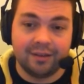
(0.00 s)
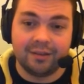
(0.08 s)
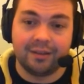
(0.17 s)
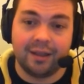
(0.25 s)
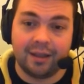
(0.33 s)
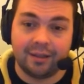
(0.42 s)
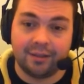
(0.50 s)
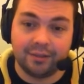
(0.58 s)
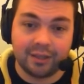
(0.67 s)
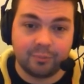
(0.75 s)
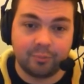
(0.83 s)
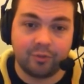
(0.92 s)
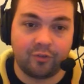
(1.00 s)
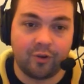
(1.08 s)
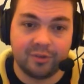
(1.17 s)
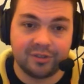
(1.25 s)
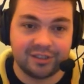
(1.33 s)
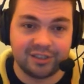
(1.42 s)
The league
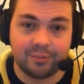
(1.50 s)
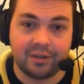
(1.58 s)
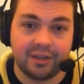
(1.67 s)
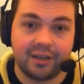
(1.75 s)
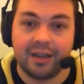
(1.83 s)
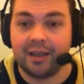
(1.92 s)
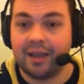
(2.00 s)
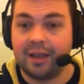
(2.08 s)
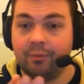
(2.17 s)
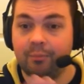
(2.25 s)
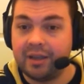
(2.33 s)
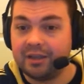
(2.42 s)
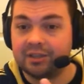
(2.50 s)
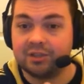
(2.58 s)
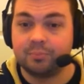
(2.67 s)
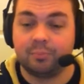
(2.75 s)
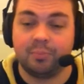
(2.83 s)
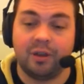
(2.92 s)
performances have been great. It makes
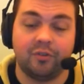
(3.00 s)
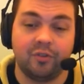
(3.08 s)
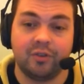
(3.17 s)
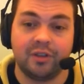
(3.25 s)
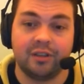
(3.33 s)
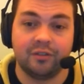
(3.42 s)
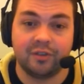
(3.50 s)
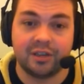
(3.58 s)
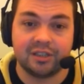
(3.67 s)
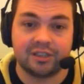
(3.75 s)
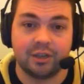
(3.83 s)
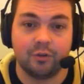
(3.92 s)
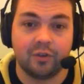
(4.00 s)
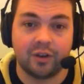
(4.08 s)
perfect reading for itself.